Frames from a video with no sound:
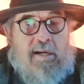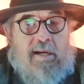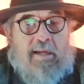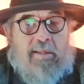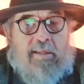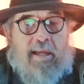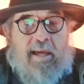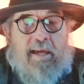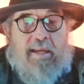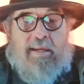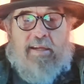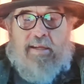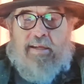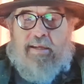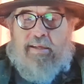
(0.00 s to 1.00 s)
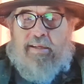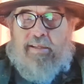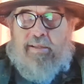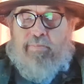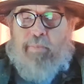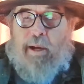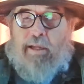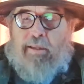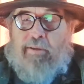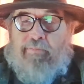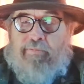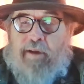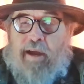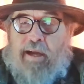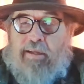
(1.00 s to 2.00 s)
And that, despite the
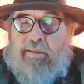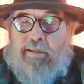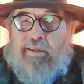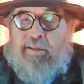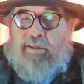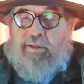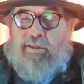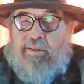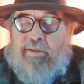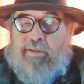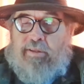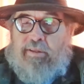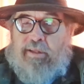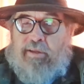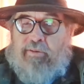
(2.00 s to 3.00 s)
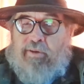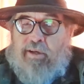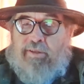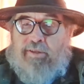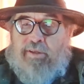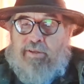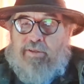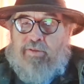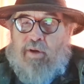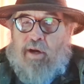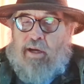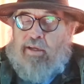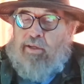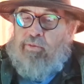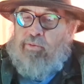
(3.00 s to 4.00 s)
fact that that Russia is
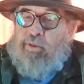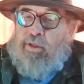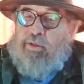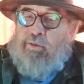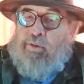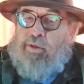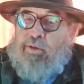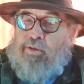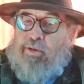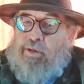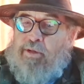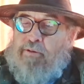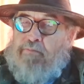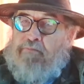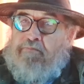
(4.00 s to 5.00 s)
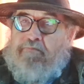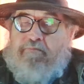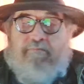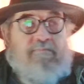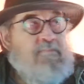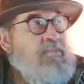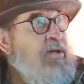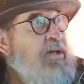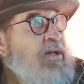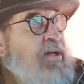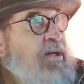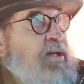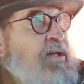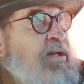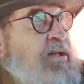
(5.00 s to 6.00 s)
trying to recruit,
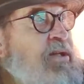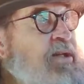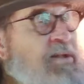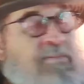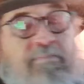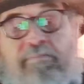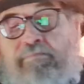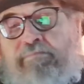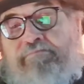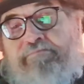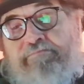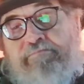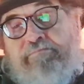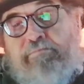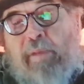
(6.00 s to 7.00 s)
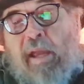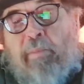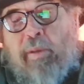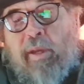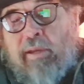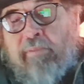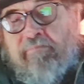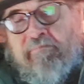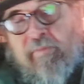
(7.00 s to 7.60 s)
you know, maybe